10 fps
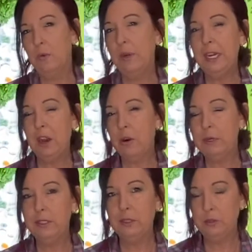We
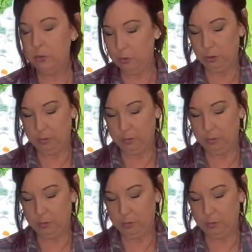always use room